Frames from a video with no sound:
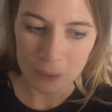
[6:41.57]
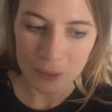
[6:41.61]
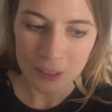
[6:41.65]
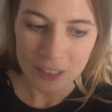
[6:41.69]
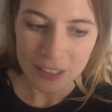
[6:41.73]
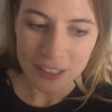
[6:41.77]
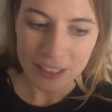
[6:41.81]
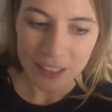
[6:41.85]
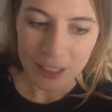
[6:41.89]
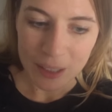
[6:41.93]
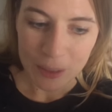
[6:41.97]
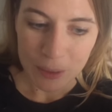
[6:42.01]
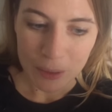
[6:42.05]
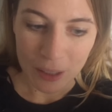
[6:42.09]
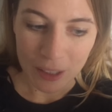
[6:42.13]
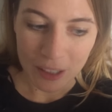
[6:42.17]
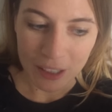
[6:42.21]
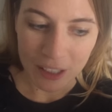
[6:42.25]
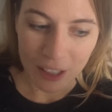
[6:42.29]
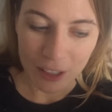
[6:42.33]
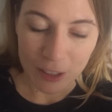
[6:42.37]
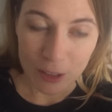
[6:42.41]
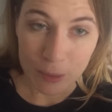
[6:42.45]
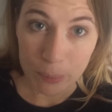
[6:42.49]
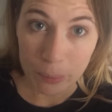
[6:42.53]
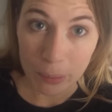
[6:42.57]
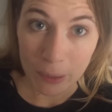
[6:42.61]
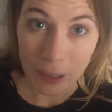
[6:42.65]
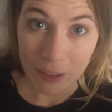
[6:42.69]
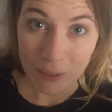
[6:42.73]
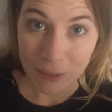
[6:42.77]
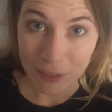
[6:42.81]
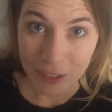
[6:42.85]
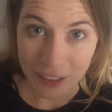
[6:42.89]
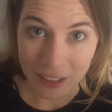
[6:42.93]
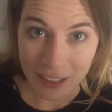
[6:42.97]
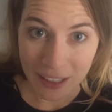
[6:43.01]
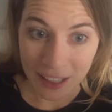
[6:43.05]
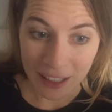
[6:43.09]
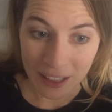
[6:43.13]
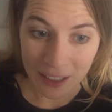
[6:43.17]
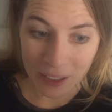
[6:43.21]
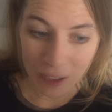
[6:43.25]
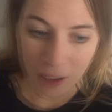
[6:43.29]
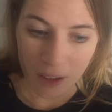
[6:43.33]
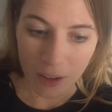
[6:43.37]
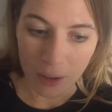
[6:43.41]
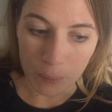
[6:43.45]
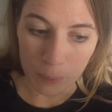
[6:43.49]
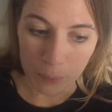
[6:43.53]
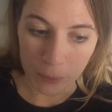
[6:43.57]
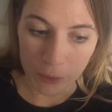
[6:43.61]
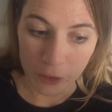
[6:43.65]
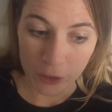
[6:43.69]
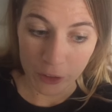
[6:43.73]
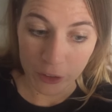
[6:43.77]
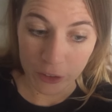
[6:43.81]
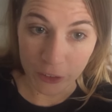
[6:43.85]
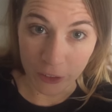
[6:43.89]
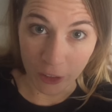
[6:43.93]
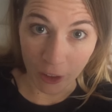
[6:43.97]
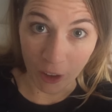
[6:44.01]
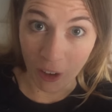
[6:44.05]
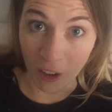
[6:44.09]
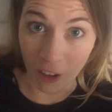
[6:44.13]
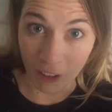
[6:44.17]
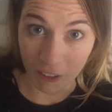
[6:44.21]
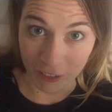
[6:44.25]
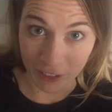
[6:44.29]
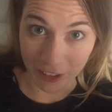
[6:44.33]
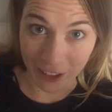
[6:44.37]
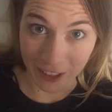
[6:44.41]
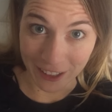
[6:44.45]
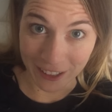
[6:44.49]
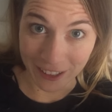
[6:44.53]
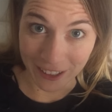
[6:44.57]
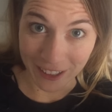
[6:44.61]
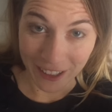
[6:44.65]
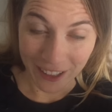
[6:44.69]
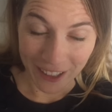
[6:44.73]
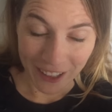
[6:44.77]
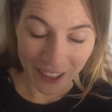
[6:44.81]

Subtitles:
I'm gonna go to breakfast now. I'm starving.